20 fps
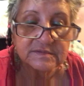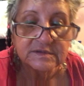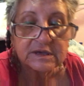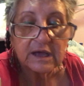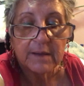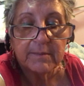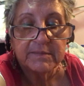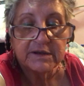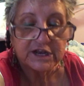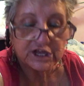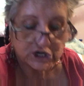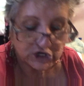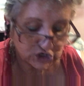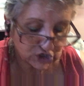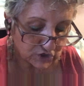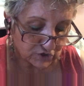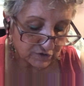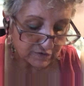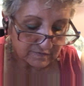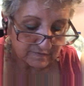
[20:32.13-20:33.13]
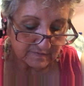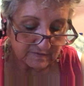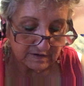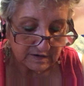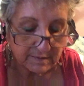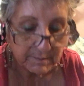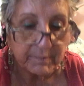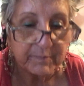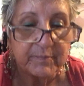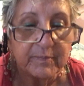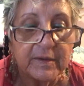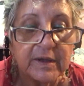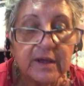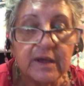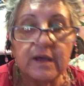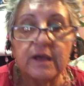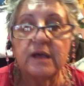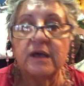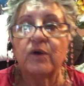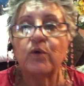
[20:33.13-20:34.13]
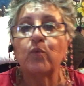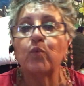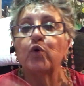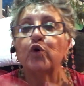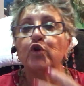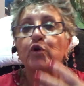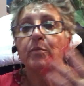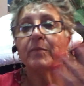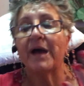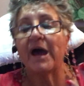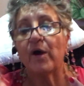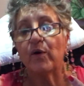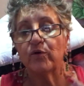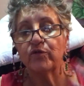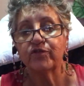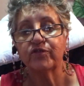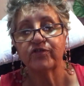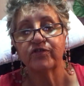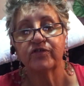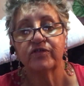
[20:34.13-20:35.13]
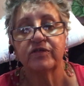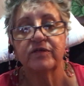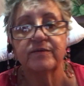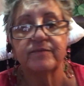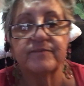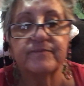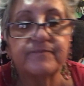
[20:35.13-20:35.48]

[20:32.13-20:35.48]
combination, and word of mouth.